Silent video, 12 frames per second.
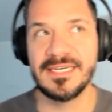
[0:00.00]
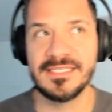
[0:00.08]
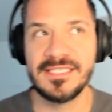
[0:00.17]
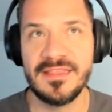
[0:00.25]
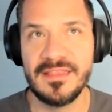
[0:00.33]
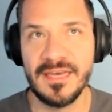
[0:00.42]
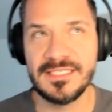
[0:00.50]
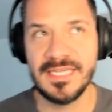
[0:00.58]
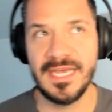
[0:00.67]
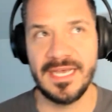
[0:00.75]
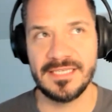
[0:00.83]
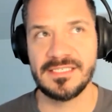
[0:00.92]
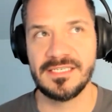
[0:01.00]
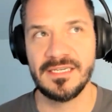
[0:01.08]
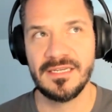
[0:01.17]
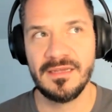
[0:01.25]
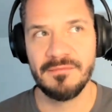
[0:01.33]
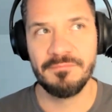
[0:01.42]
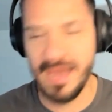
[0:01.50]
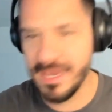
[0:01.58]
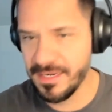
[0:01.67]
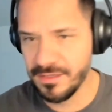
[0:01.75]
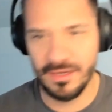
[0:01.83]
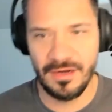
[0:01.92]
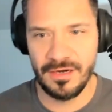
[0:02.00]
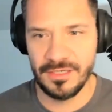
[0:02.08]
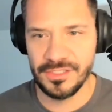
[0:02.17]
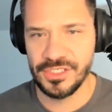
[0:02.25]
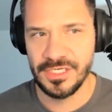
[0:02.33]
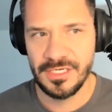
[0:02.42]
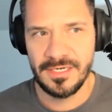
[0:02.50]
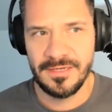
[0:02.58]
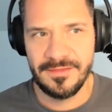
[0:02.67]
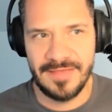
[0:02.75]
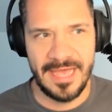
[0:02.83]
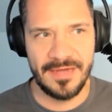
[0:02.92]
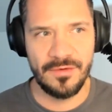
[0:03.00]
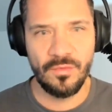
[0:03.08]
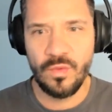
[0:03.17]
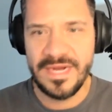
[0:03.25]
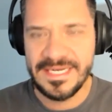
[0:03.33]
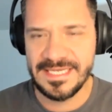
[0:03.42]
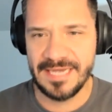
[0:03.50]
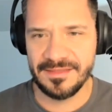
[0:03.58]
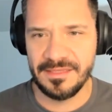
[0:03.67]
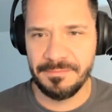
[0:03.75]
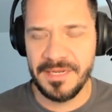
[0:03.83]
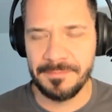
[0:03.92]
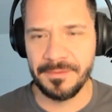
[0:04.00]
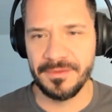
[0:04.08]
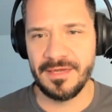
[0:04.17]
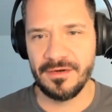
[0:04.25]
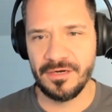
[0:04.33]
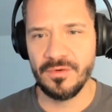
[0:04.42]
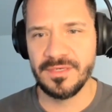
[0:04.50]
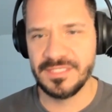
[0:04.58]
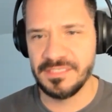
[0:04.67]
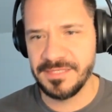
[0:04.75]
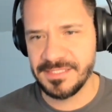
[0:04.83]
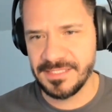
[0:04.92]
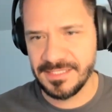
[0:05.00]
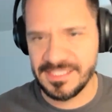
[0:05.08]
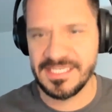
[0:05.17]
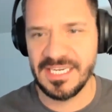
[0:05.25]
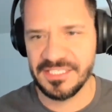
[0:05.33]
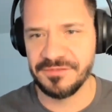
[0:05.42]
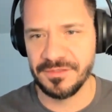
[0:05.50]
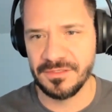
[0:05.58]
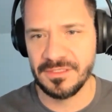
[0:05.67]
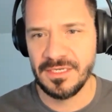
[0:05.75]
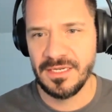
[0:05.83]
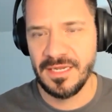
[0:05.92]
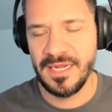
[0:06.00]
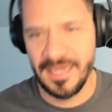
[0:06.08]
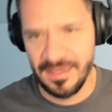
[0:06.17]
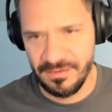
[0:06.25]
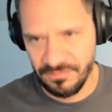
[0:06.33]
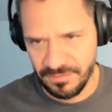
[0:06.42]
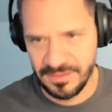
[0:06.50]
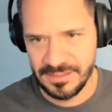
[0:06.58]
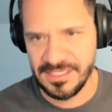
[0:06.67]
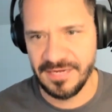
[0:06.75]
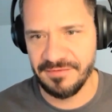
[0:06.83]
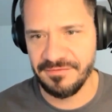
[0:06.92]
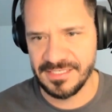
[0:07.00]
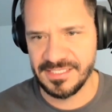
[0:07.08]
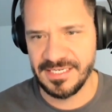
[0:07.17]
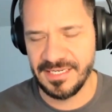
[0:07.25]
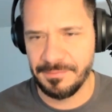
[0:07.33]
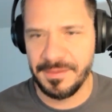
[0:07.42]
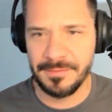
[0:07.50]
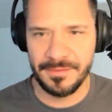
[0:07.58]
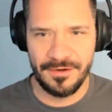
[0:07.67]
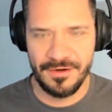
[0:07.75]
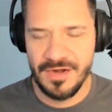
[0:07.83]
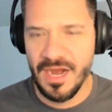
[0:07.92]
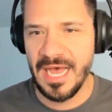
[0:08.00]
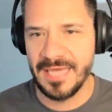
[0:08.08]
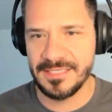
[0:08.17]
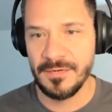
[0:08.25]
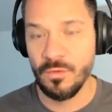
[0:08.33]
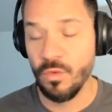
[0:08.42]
It is the test, by and large, that weeds out the people that are going to be successful in real estate investing and the people that are not.